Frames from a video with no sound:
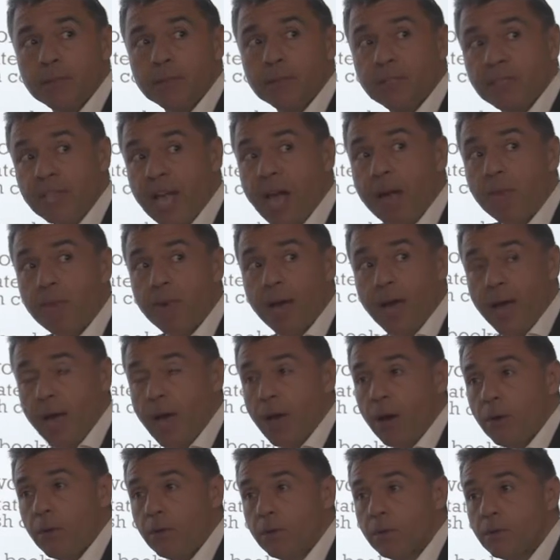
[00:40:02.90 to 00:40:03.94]

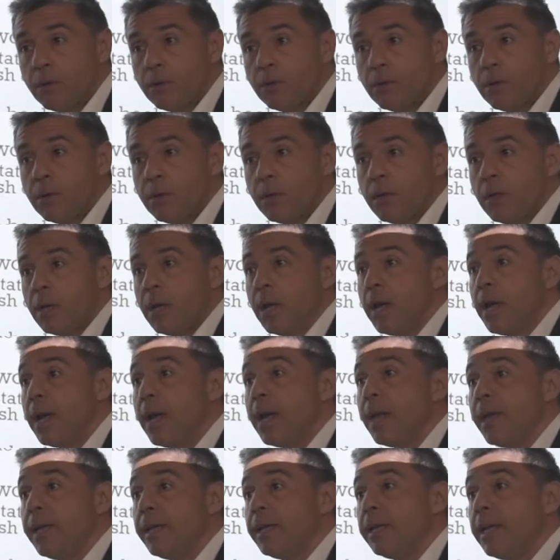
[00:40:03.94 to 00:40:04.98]
somehow
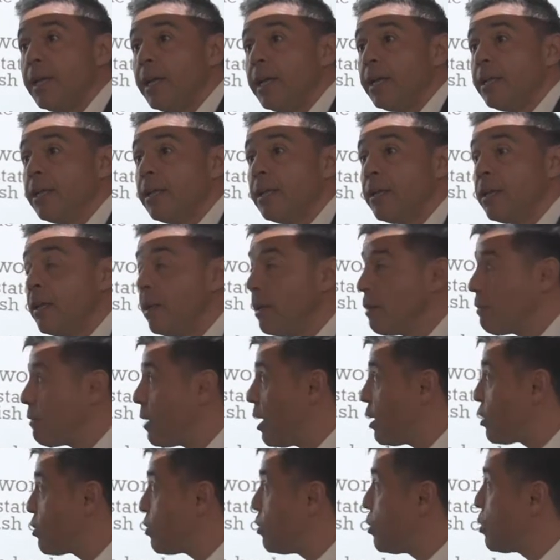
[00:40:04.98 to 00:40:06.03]
in
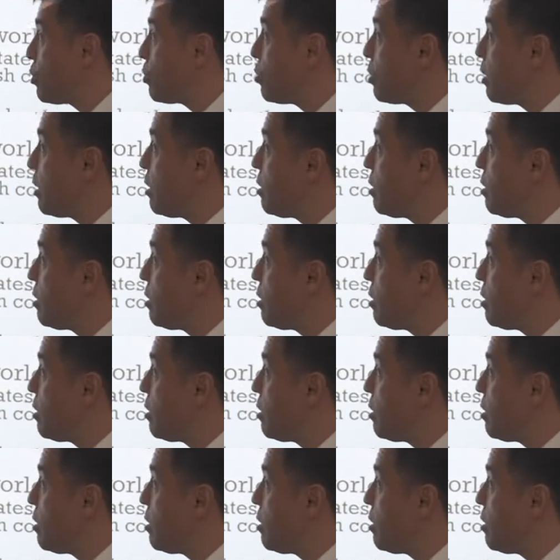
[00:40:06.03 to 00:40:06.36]
relation to the